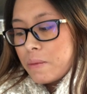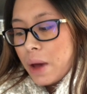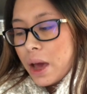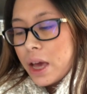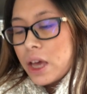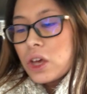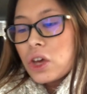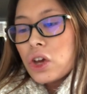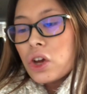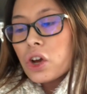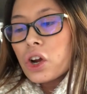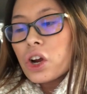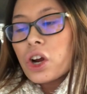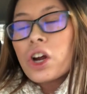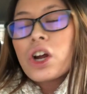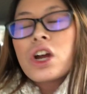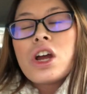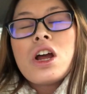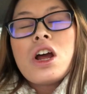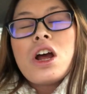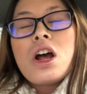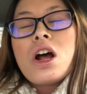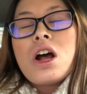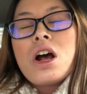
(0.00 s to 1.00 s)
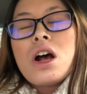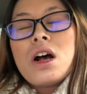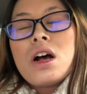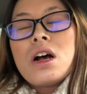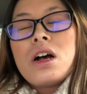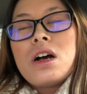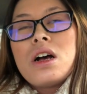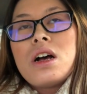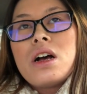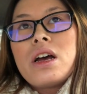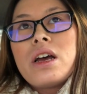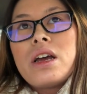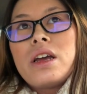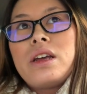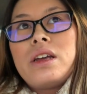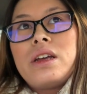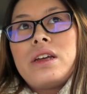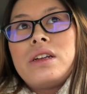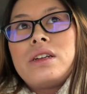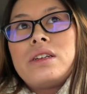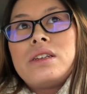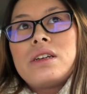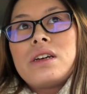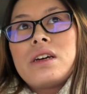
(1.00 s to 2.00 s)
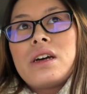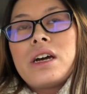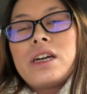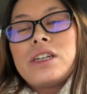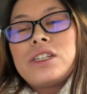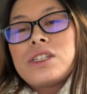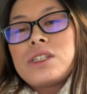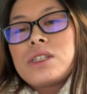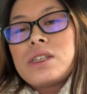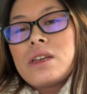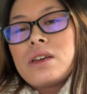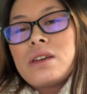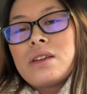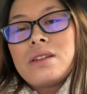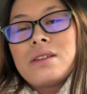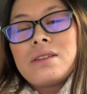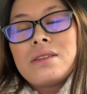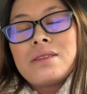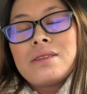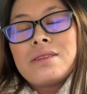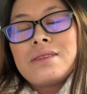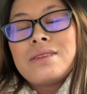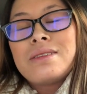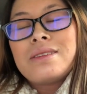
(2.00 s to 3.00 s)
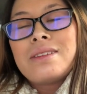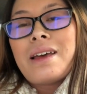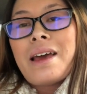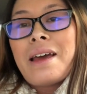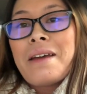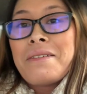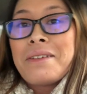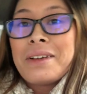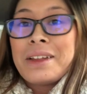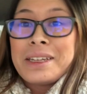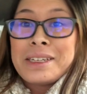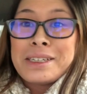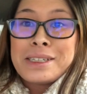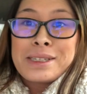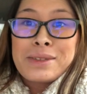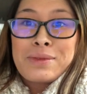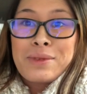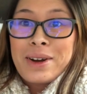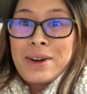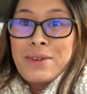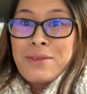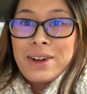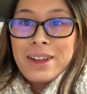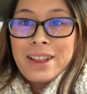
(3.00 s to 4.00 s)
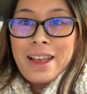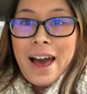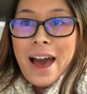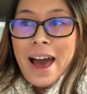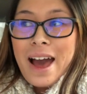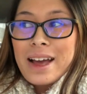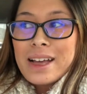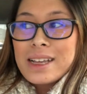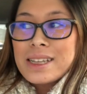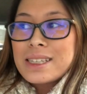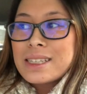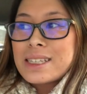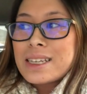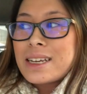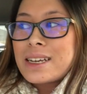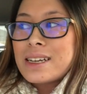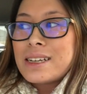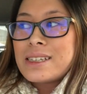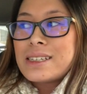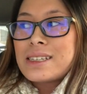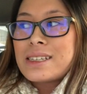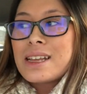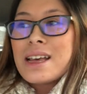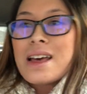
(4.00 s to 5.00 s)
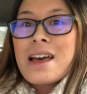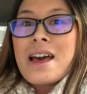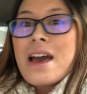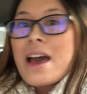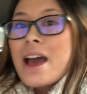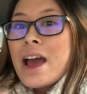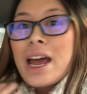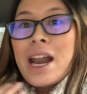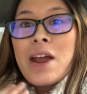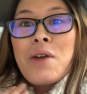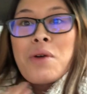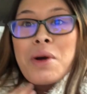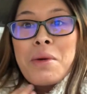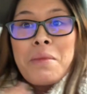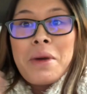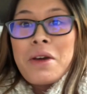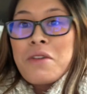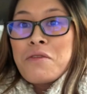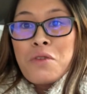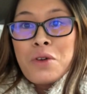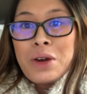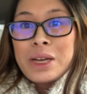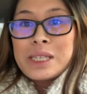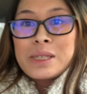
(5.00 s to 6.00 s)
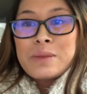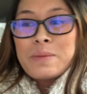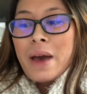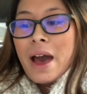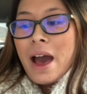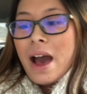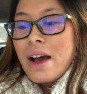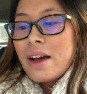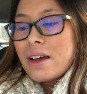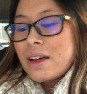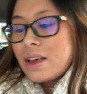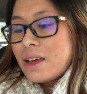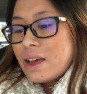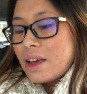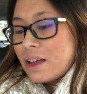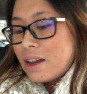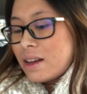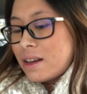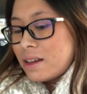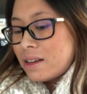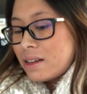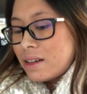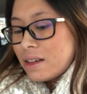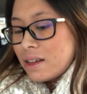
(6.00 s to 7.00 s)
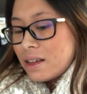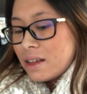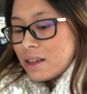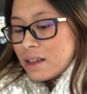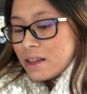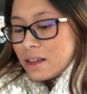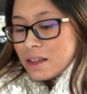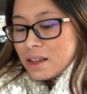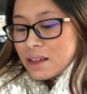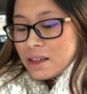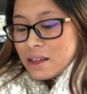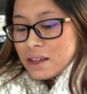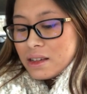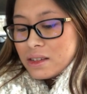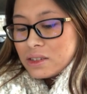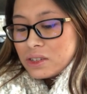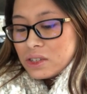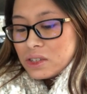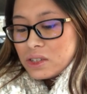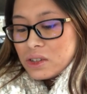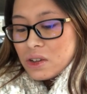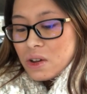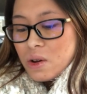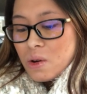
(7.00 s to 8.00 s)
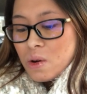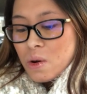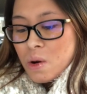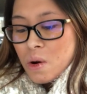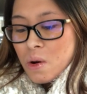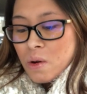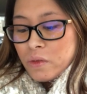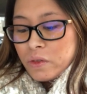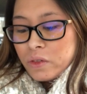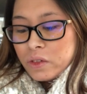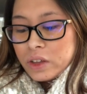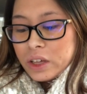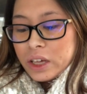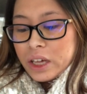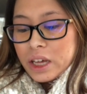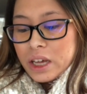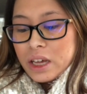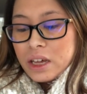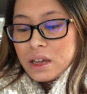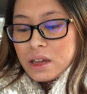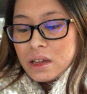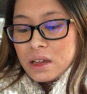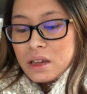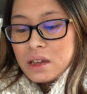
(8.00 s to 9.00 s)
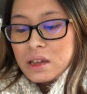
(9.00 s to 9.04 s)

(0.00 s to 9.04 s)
by ear. And I really just want to relax, because, and I want my voice back, and so hopefully